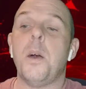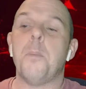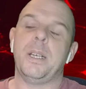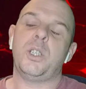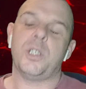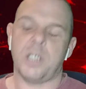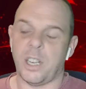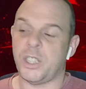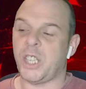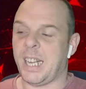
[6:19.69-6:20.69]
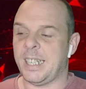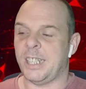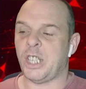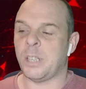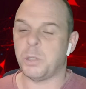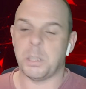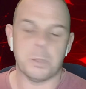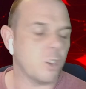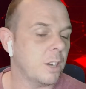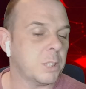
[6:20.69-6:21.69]
be sure to go and check out their channel,
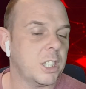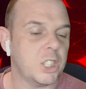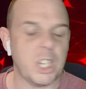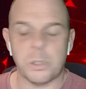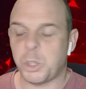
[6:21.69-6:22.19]
subscribe to their channel,